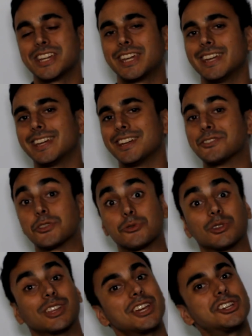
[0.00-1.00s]
kicking the
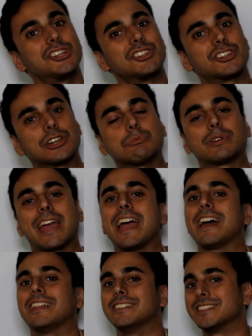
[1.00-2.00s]
relationship
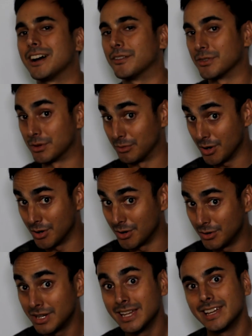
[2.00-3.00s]
can down the
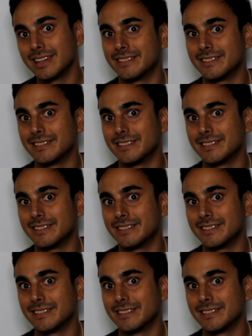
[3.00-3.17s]
road,